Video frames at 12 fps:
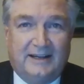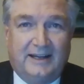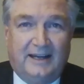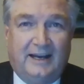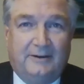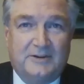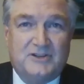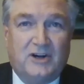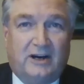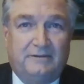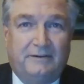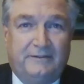And it was
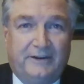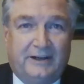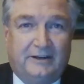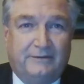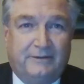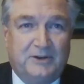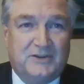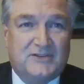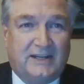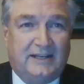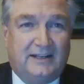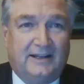John Favell from New
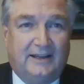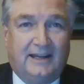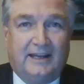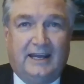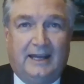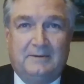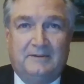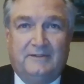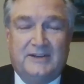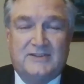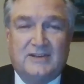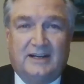Zealand that came to
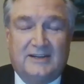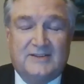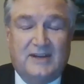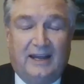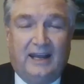visit us.